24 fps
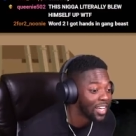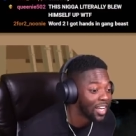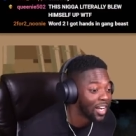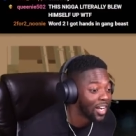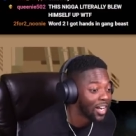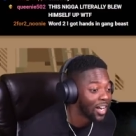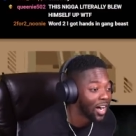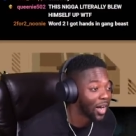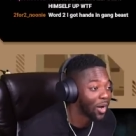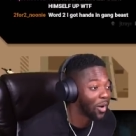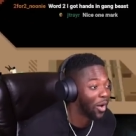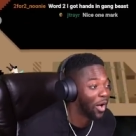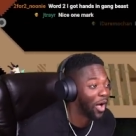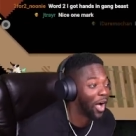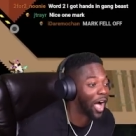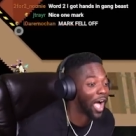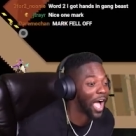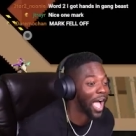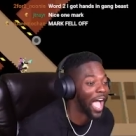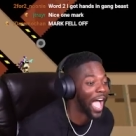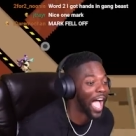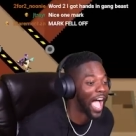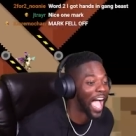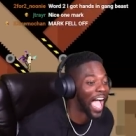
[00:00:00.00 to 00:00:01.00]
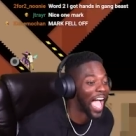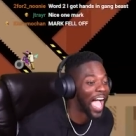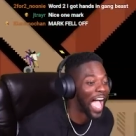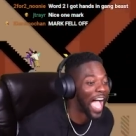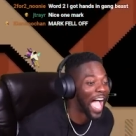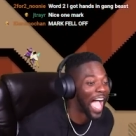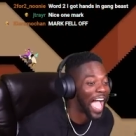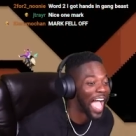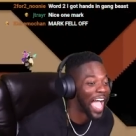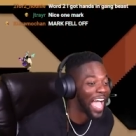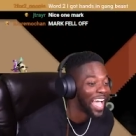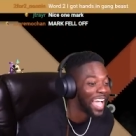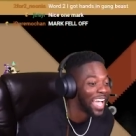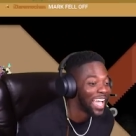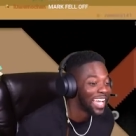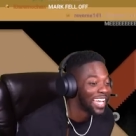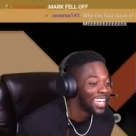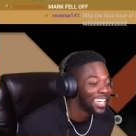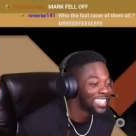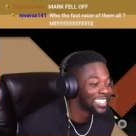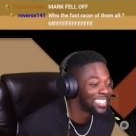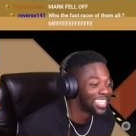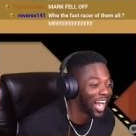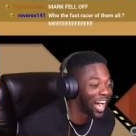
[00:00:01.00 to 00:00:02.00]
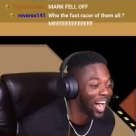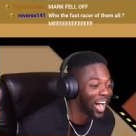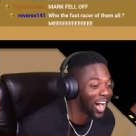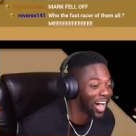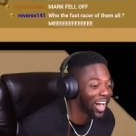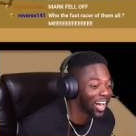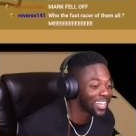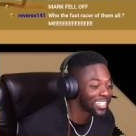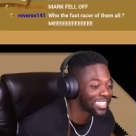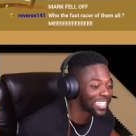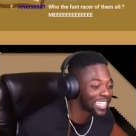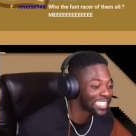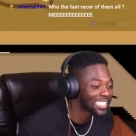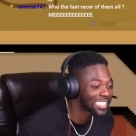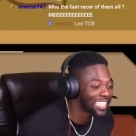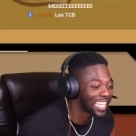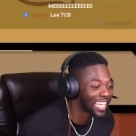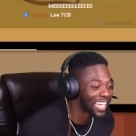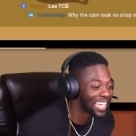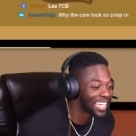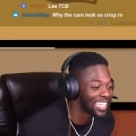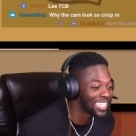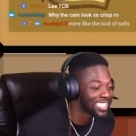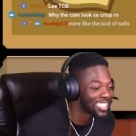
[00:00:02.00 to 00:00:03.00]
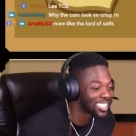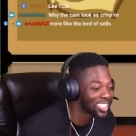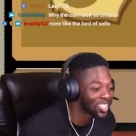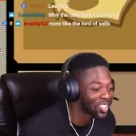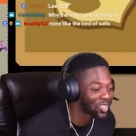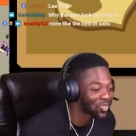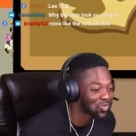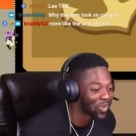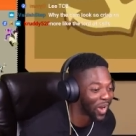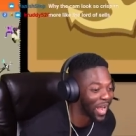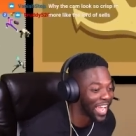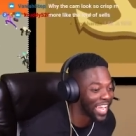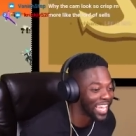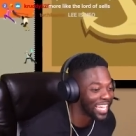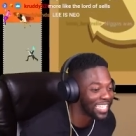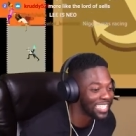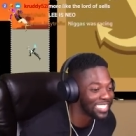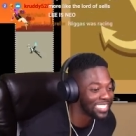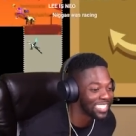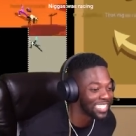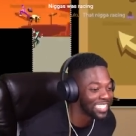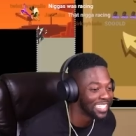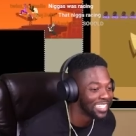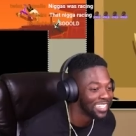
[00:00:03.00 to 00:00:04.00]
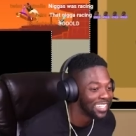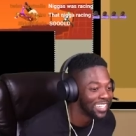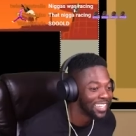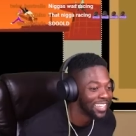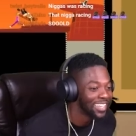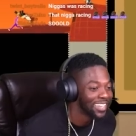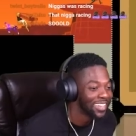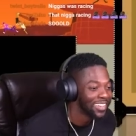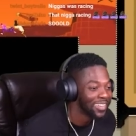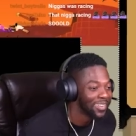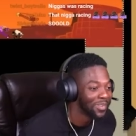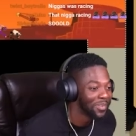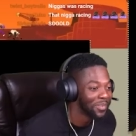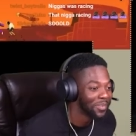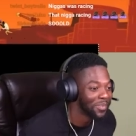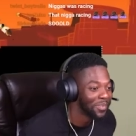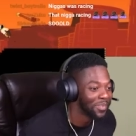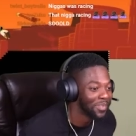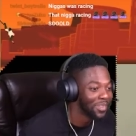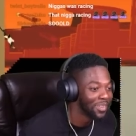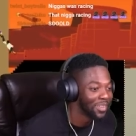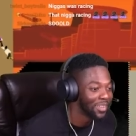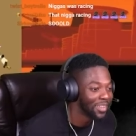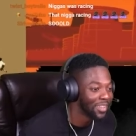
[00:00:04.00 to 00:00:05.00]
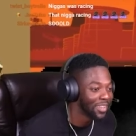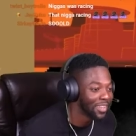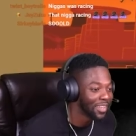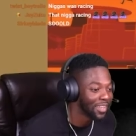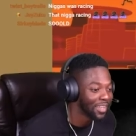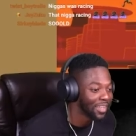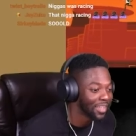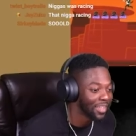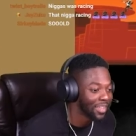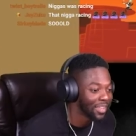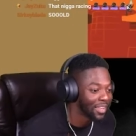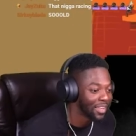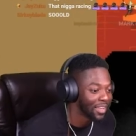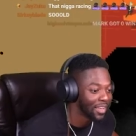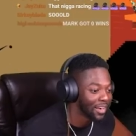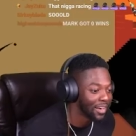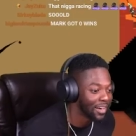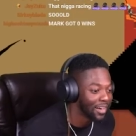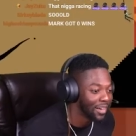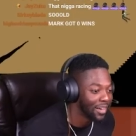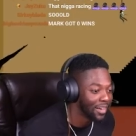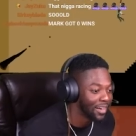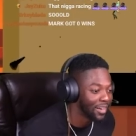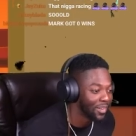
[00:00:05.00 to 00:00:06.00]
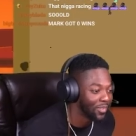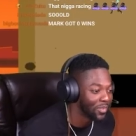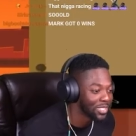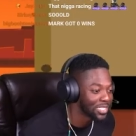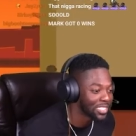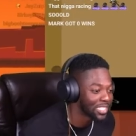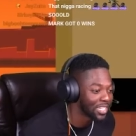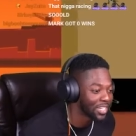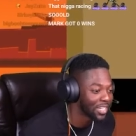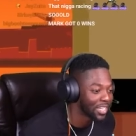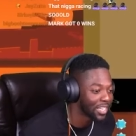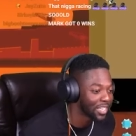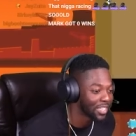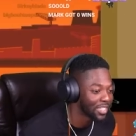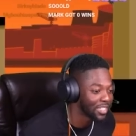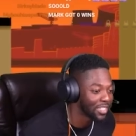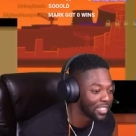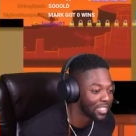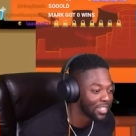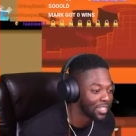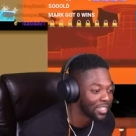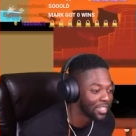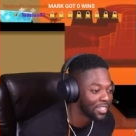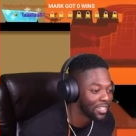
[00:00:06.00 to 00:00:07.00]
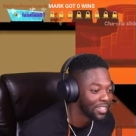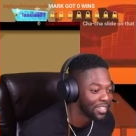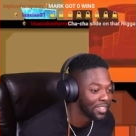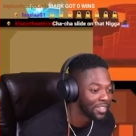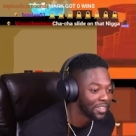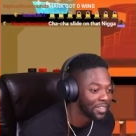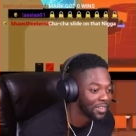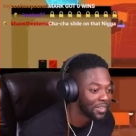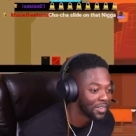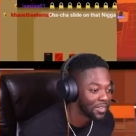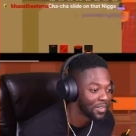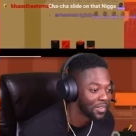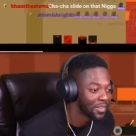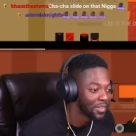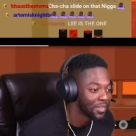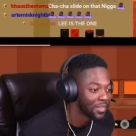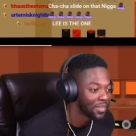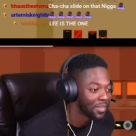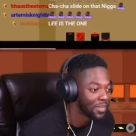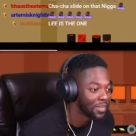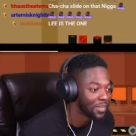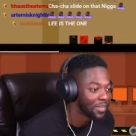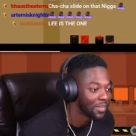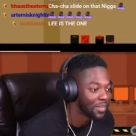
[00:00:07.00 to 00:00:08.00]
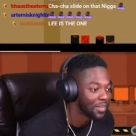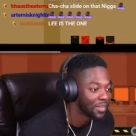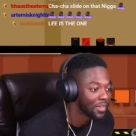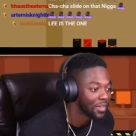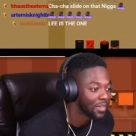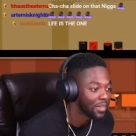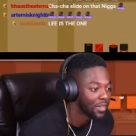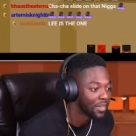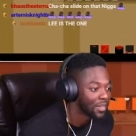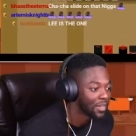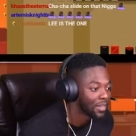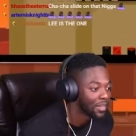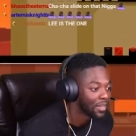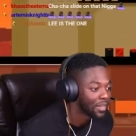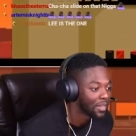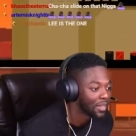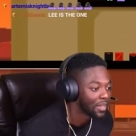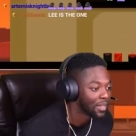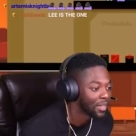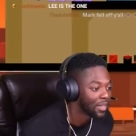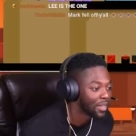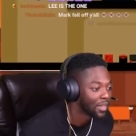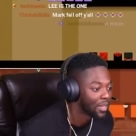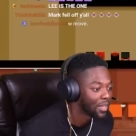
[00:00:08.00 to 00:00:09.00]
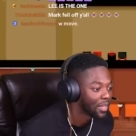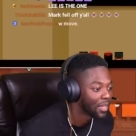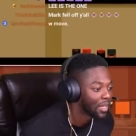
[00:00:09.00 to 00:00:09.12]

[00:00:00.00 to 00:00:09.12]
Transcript: Turn around, turn around, bro. Dog, what this is crazy. Oh, we still here, Dylan. Yeah. I hope y'all hit that.